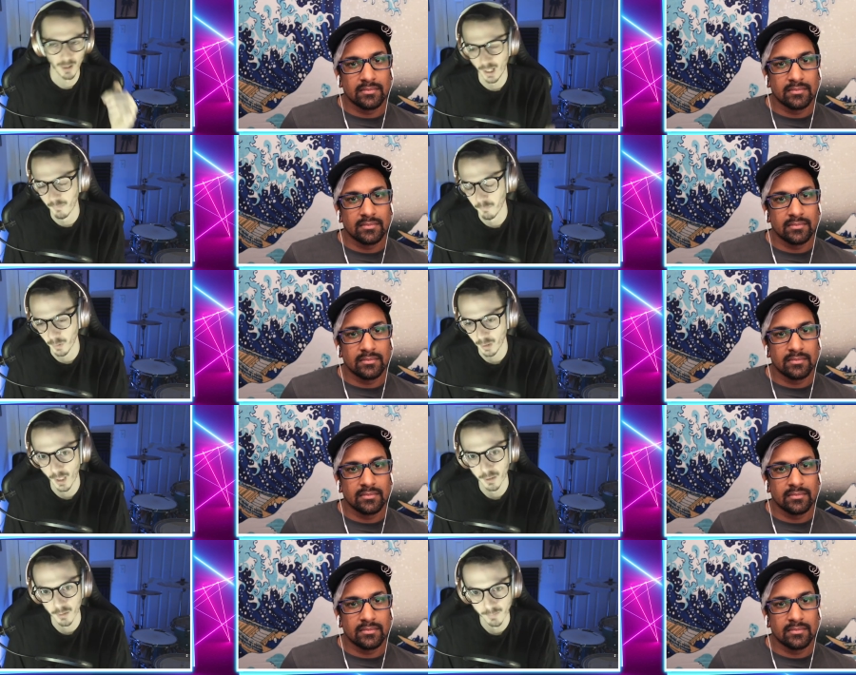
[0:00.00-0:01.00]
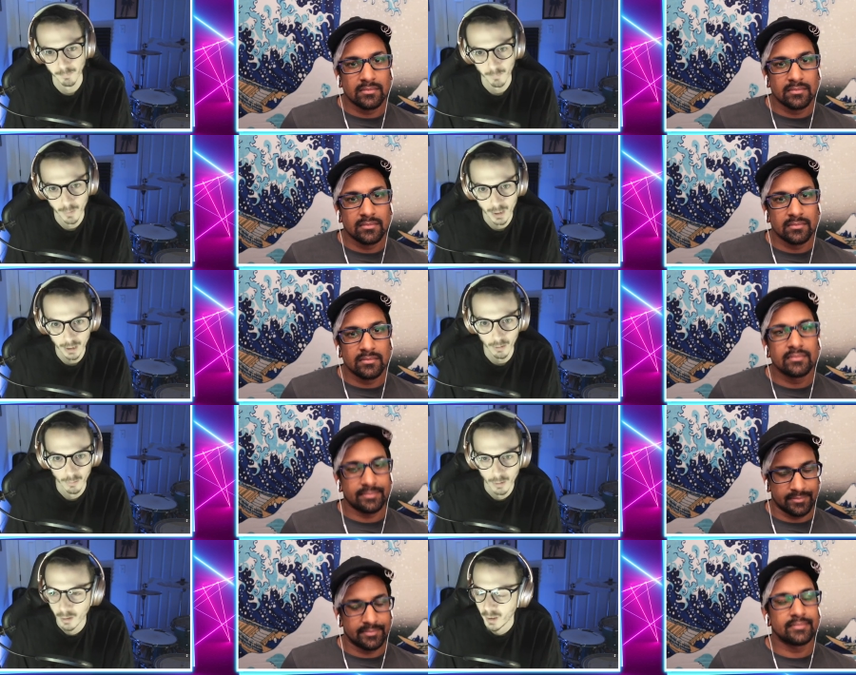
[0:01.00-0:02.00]
Speaker 1: have recliners
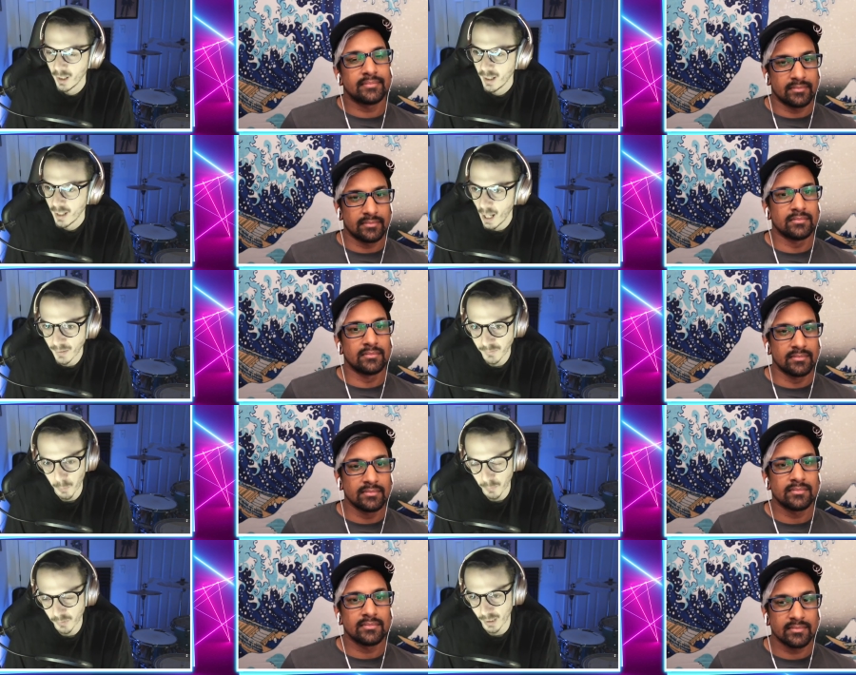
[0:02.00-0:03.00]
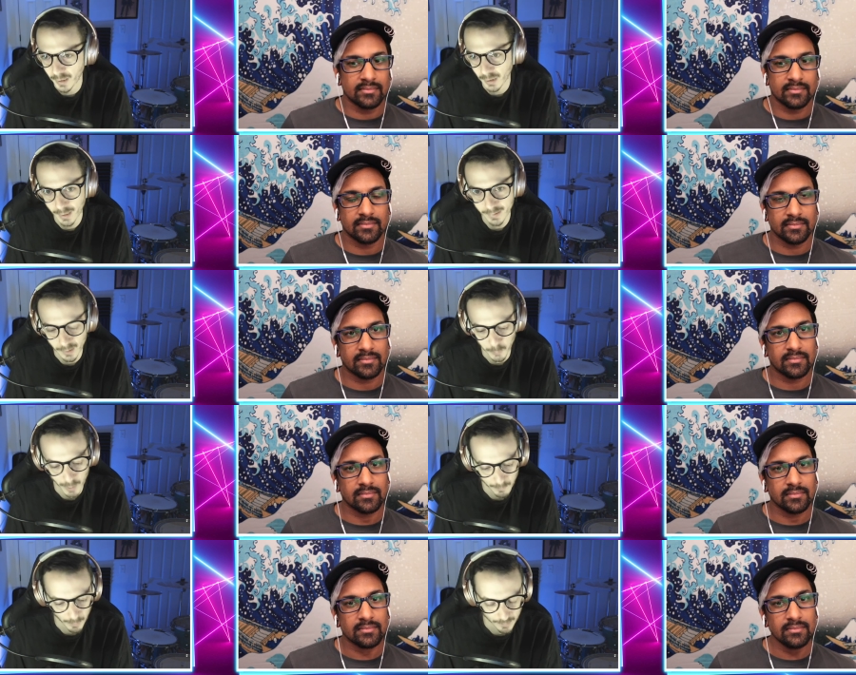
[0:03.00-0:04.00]
here. Mm. And so mm-hmm. it's like less seats or
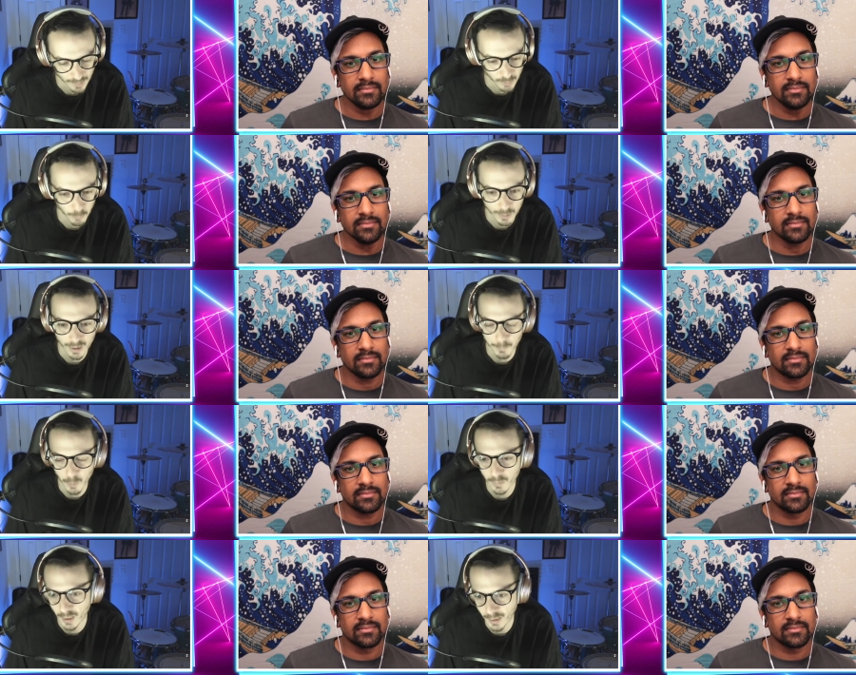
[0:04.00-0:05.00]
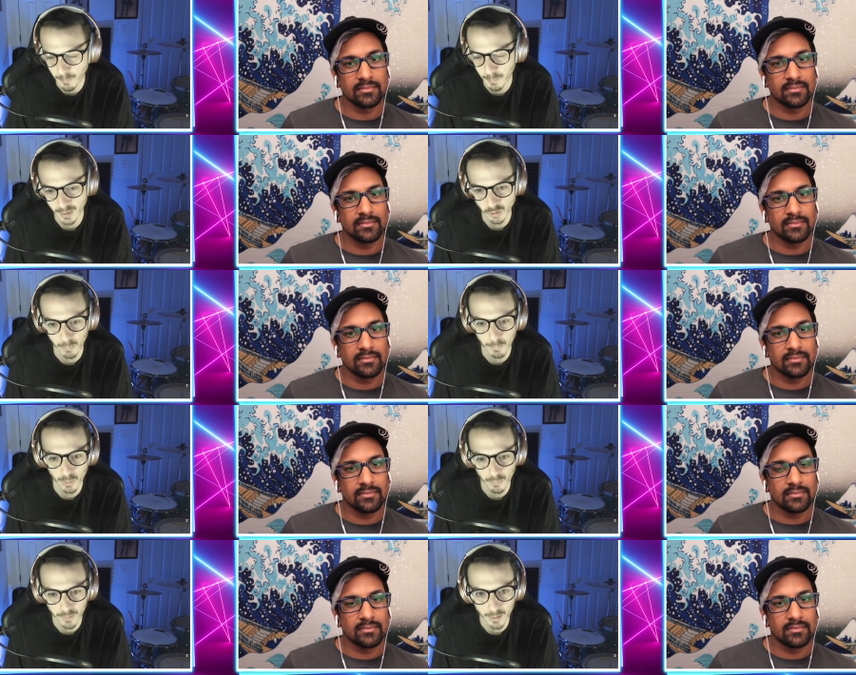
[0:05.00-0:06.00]
whatever. I was like, so we ended up going to like the big
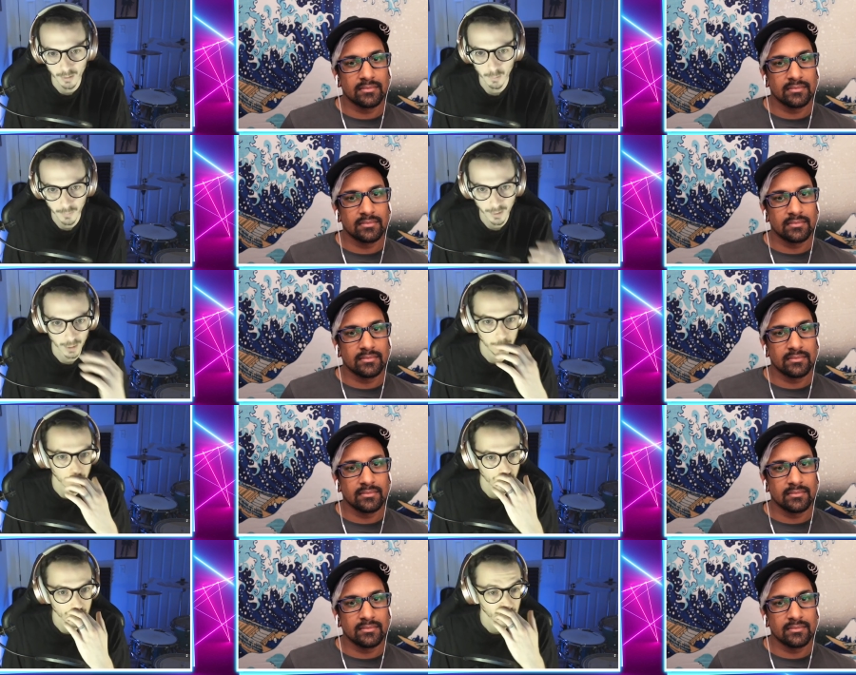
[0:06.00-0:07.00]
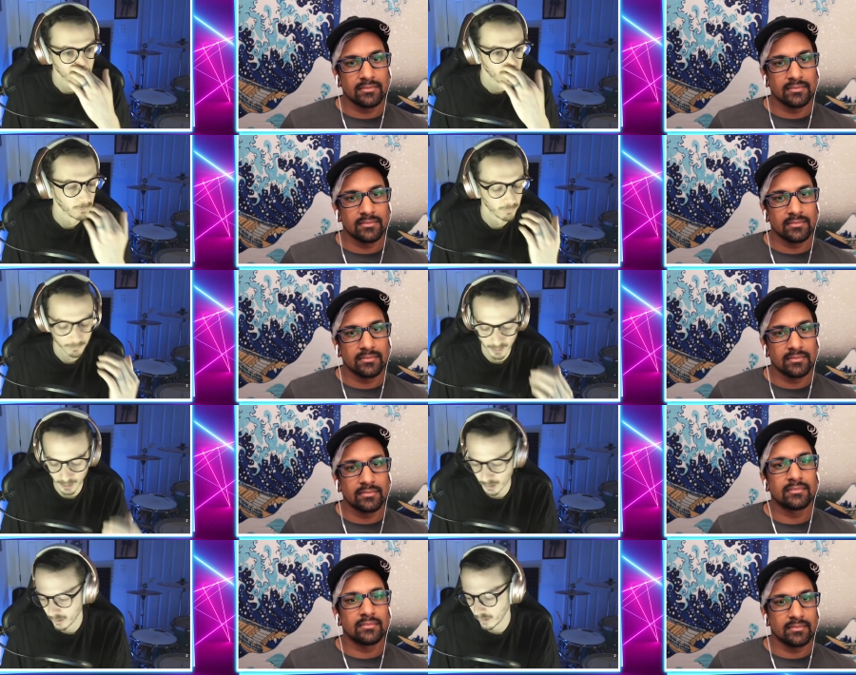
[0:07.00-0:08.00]
jumbo theater with like a million seats.
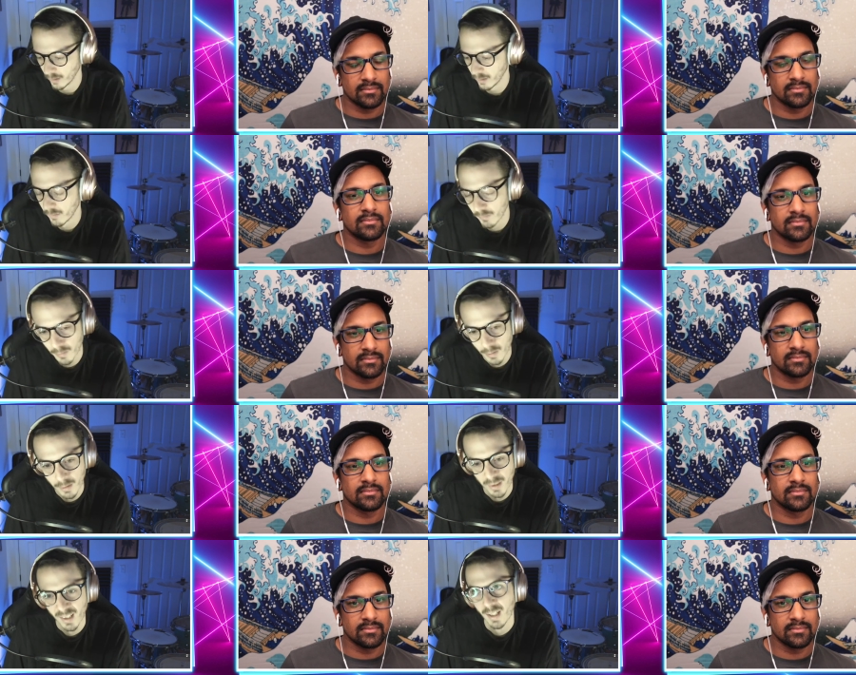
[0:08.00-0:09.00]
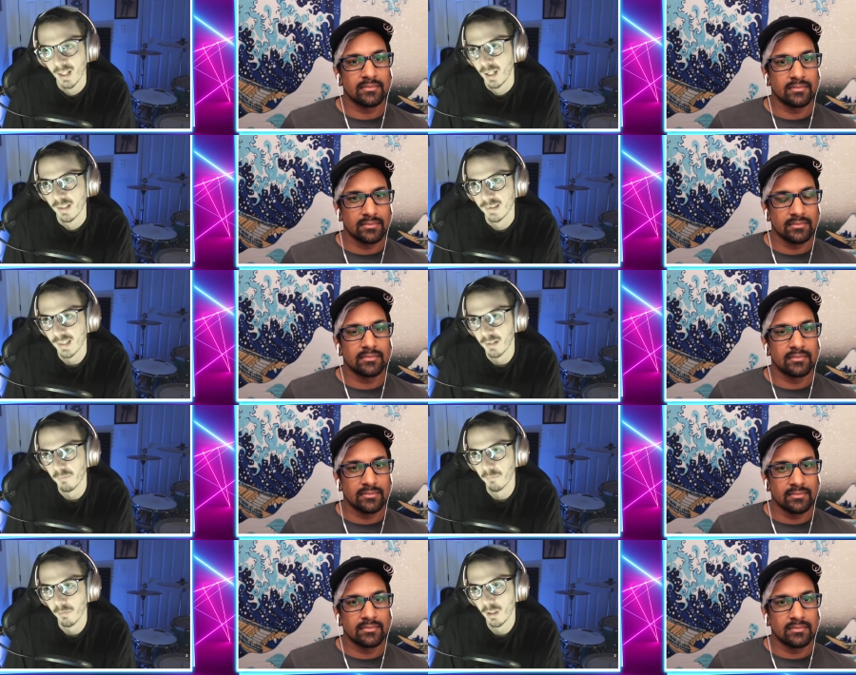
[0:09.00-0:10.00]
And uh sat
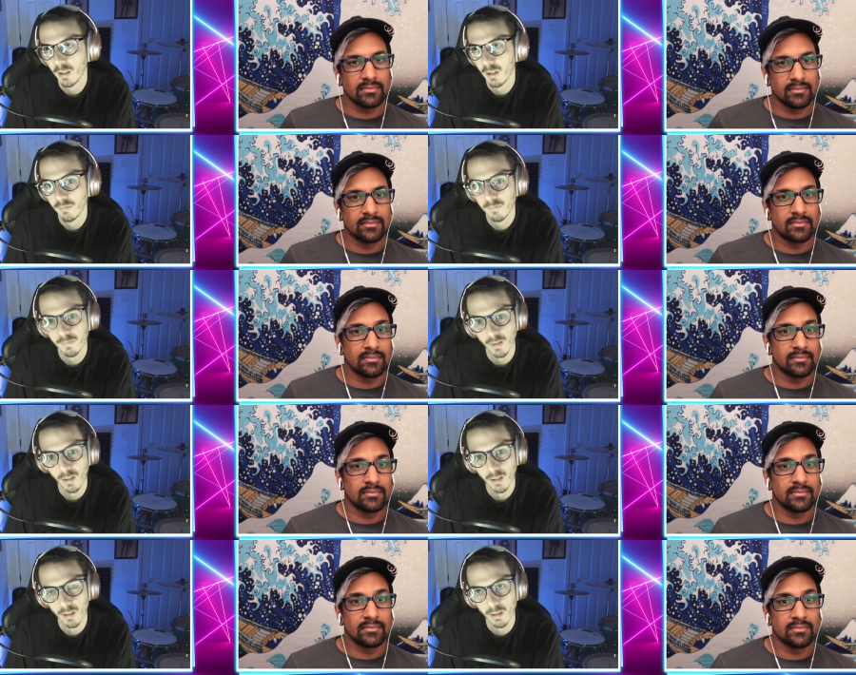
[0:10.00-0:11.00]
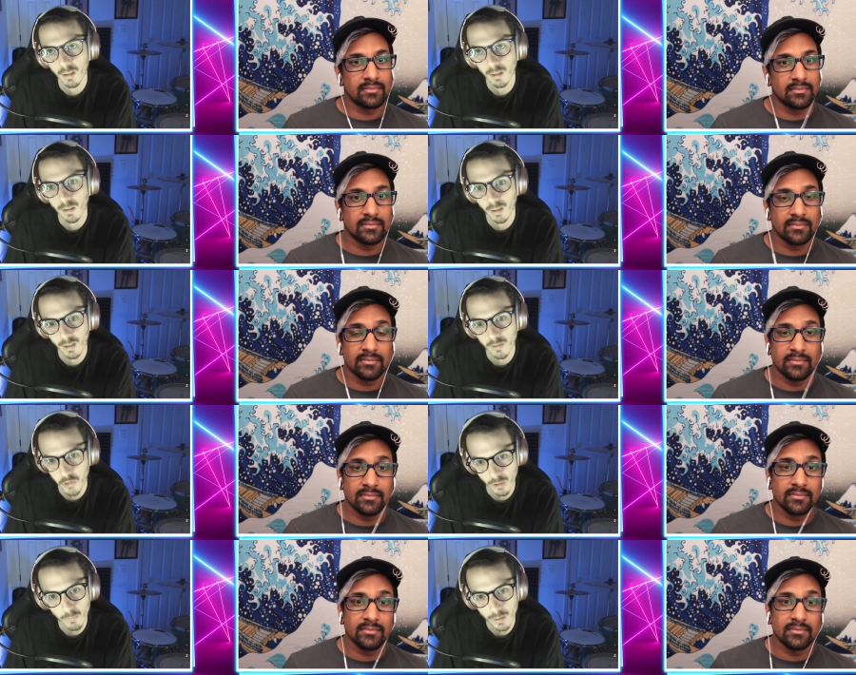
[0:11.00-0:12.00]
in front of uh
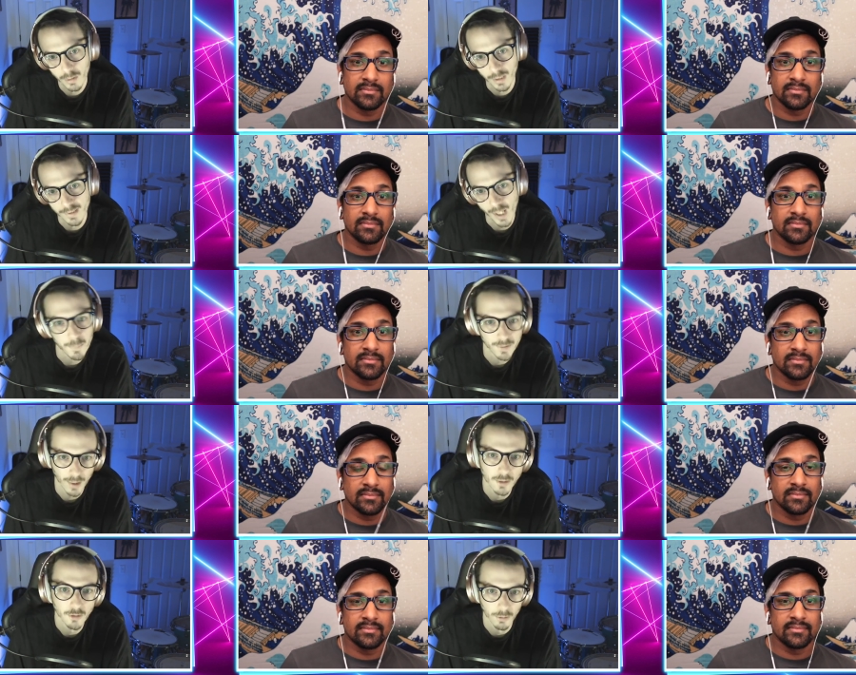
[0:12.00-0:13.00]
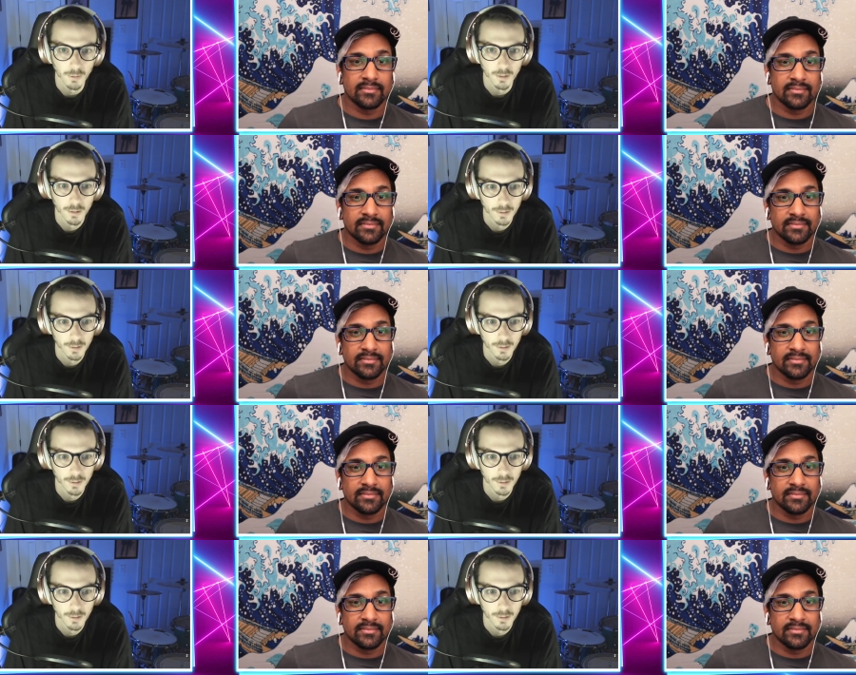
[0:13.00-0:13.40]
children and sat beside children.